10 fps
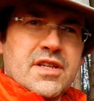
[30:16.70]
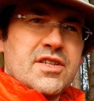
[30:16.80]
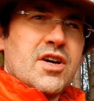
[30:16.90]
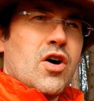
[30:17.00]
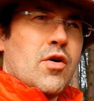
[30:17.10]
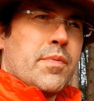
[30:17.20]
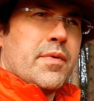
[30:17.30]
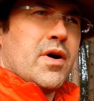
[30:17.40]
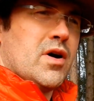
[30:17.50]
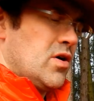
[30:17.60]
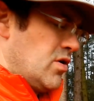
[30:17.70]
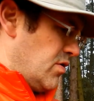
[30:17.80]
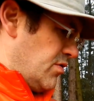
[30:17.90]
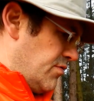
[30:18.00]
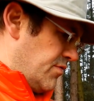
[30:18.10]
the top
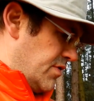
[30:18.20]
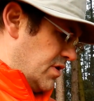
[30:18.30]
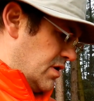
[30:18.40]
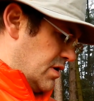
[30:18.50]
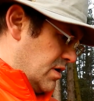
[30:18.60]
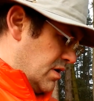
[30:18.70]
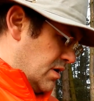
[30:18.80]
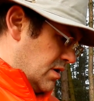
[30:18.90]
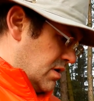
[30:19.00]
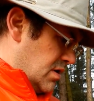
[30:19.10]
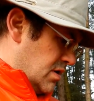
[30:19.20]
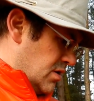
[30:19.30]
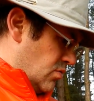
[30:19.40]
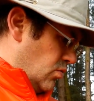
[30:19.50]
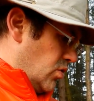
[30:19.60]
of
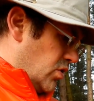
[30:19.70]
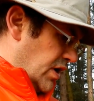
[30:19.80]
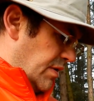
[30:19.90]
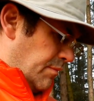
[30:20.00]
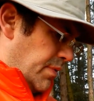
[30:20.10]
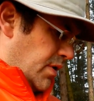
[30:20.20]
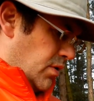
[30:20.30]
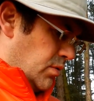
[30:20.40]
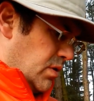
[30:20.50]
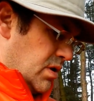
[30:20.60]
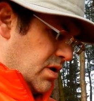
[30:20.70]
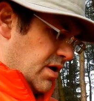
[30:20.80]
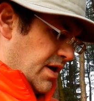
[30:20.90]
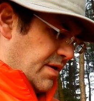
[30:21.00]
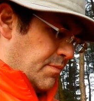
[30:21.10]
the walking pole
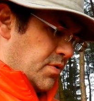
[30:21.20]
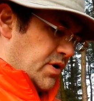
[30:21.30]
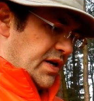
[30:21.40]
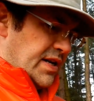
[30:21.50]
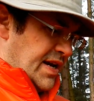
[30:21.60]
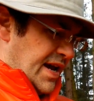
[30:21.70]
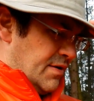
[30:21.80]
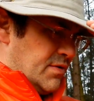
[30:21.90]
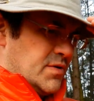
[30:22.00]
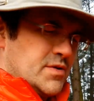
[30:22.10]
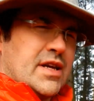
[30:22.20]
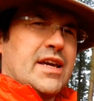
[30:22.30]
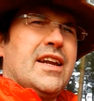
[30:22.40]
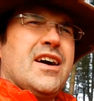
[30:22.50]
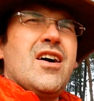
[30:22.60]
and then putting it down. I was
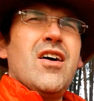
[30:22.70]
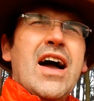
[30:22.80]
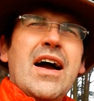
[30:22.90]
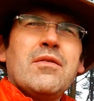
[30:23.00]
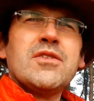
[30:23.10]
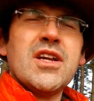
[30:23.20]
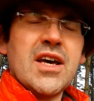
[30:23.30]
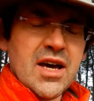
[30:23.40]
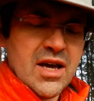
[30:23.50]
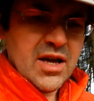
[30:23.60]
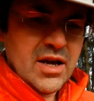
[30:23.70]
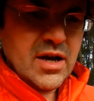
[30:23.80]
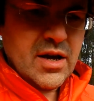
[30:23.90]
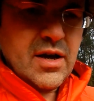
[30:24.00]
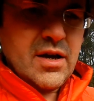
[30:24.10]
thinking, oh, how shall I
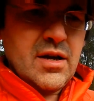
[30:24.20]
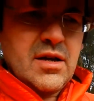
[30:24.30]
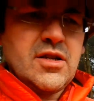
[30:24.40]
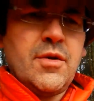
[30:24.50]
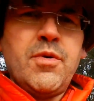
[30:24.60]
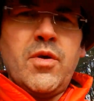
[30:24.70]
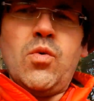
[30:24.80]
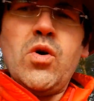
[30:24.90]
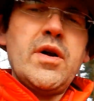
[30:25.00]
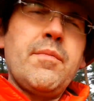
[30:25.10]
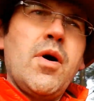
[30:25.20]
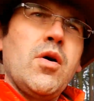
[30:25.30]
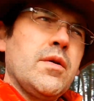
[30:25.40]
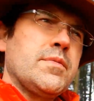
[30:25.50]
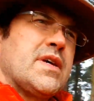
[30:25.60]
put the walking
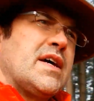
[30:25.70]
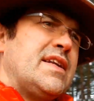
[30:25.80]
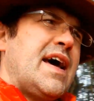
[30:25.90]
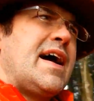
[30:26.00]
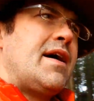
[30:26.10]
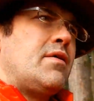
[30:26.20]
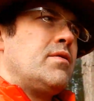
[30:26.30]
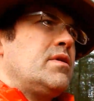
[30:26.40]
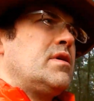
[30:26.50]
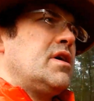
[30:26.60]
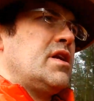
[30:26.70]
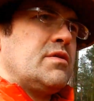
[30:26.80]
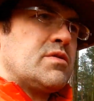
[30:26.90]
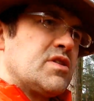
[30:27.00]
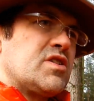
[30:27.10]
pole upside down and
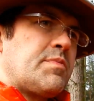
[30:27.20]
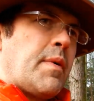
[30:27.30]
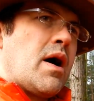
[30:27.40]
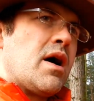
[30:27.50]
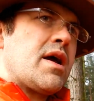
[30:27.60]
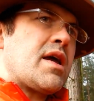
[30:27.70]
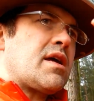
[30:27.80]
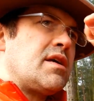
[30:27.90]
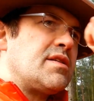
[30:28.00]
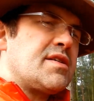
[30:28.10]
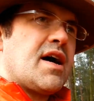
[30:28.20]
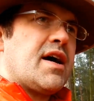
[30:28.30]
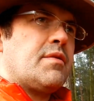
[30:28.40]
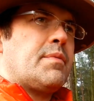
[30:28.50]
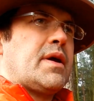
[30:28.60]
use the spike and
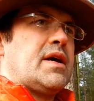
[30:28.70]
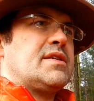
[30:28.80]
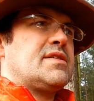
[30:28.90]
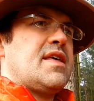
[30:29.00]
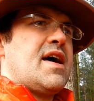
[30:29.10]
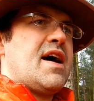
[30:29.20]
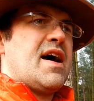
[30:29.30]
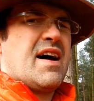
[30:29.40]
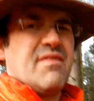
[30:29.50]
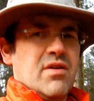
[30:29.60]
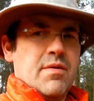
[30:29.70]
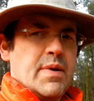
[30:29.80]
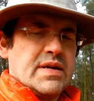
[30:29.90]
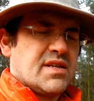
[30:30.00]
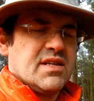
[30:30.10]
tighten up against that? I haven't got the
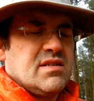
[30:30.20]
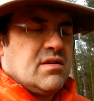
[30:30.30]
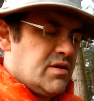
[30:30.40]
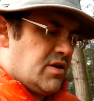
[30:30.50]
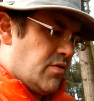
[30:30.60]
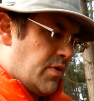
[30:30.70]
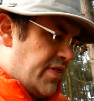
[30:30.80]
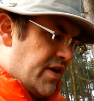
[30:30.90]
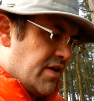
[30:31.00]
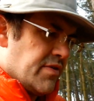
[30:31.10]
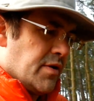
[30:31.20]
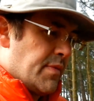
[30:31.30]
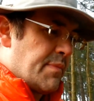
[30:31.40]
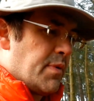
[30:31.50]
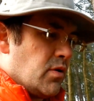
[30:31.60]
baskets on, I don't know where they are. They're
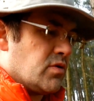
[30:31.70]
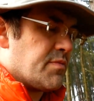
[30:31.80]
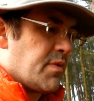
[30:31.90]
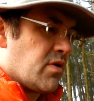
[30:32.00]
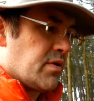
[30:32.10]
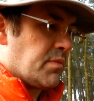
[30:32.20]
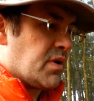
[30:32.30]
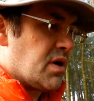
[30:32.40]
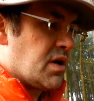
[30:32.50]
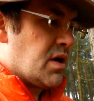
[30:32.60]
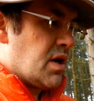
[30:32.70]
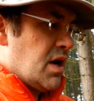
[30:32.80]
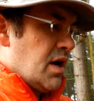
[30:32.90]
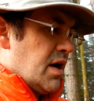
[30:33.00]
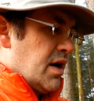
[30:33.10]
not my poles, I borrowed
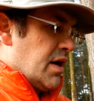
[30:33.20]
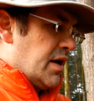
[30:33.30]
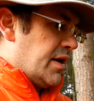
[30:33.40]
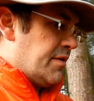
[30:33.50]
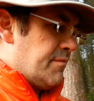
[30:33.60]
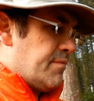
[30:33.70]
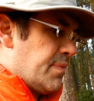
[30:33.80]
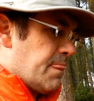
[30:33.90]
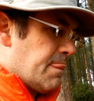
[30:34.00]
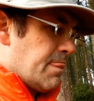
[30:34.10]
them.